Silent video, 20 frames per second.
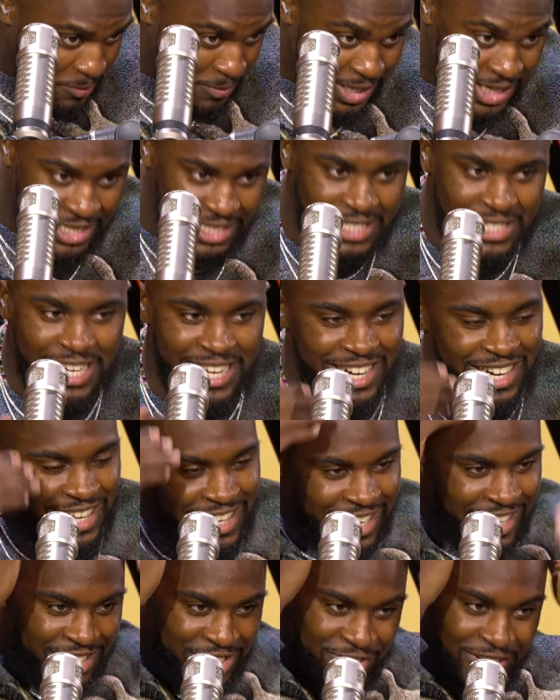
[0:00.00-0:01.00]
But I just got a
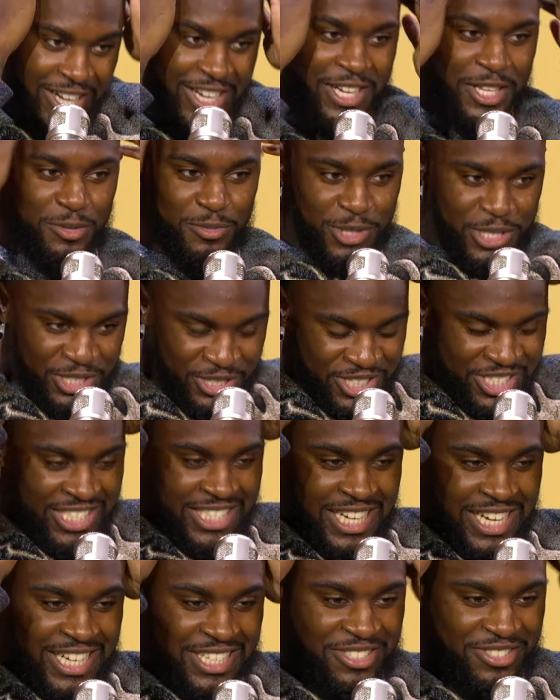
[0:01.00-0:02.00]
cut, so I cut the ones on the
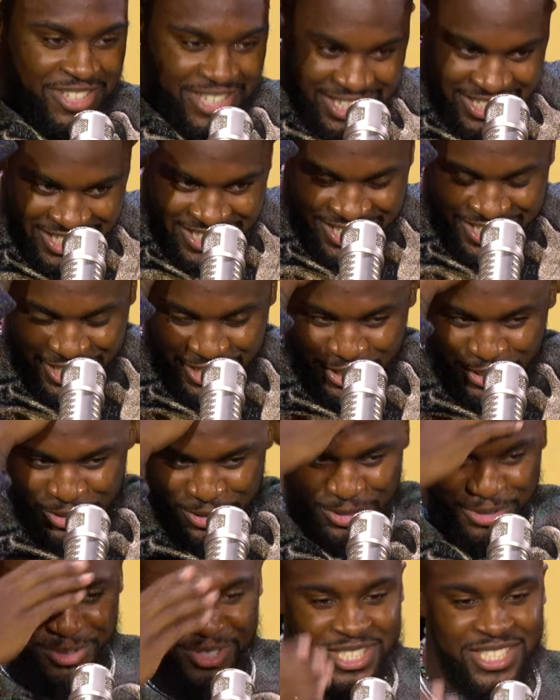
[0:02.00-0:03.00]
side. You can't see the
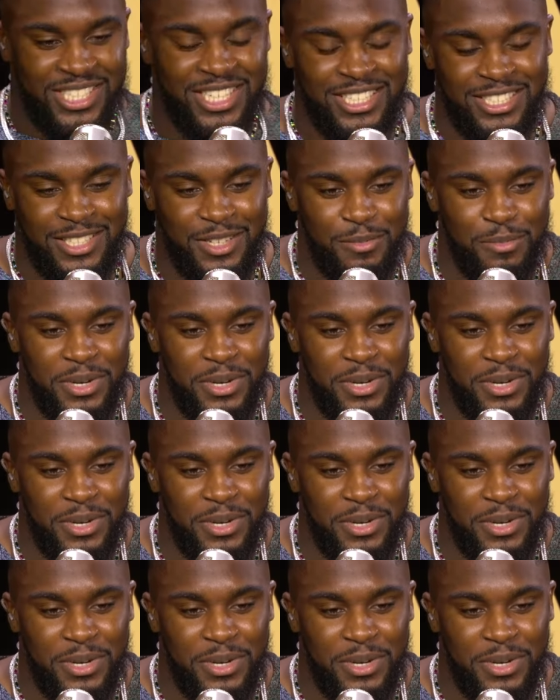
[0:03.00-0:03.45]
whole 360.